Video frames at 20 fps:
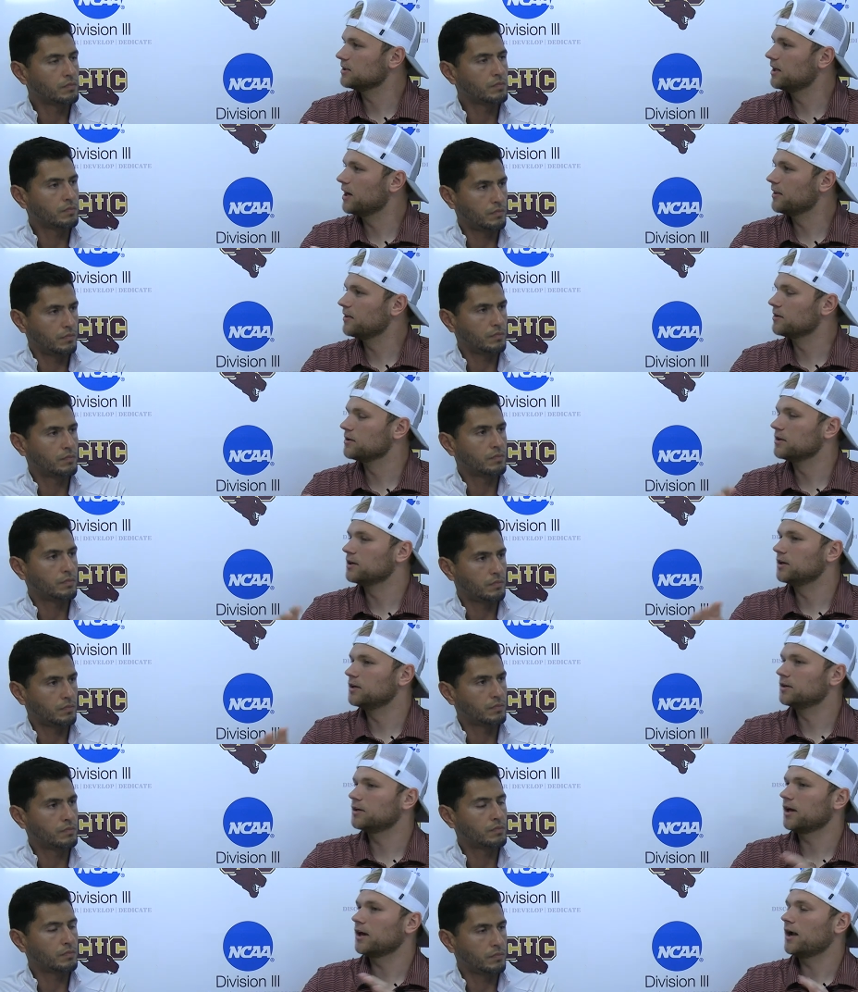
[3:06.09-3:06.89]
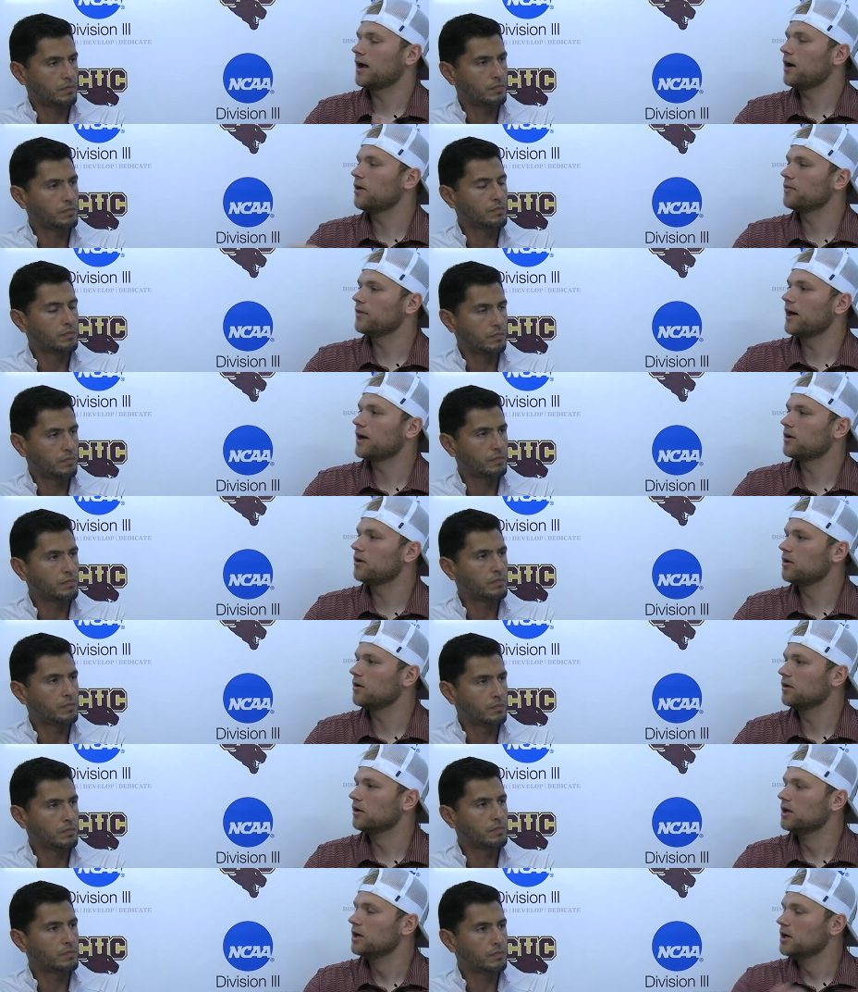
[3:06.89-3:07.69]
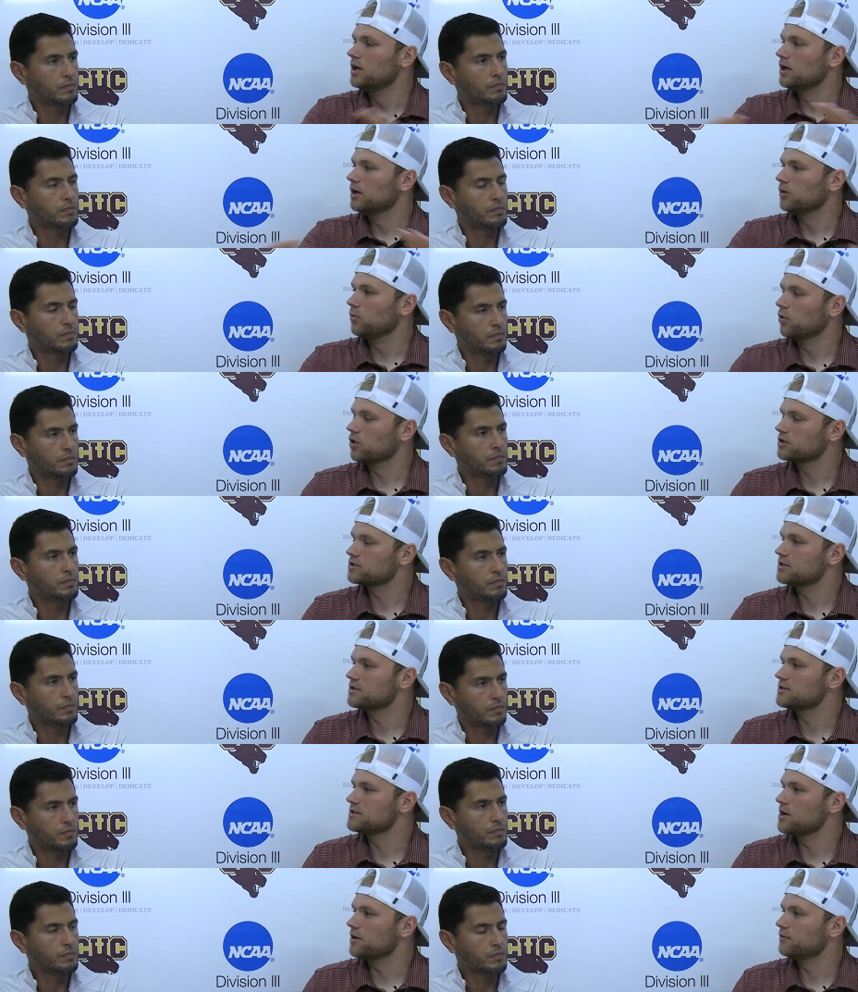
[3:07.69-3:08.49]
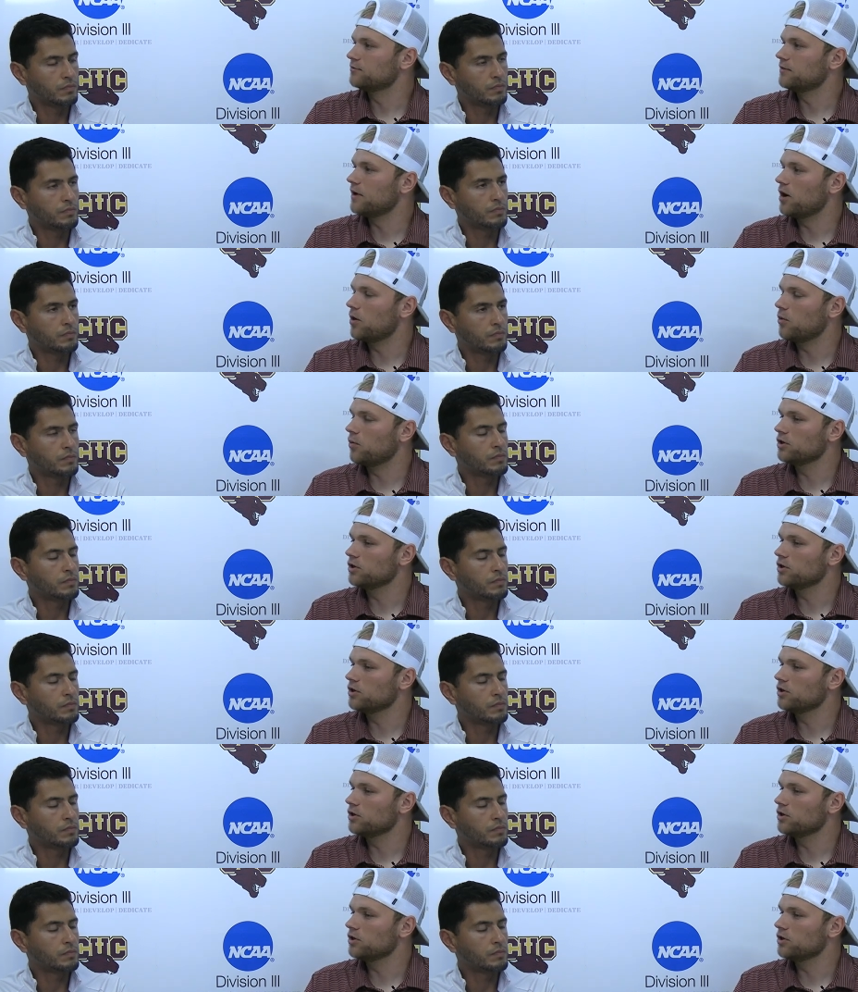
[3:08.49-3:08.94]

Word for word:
Speaker 1: together and kind of how that all works itself out.